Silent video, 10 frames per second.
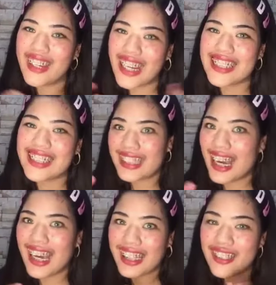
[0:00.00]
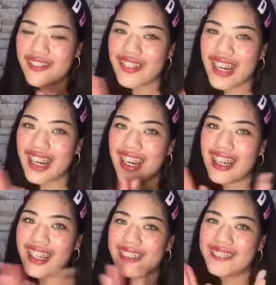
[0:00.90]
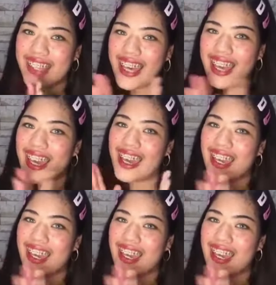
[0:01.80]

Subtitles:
Congrats sa atin, fam! Yay!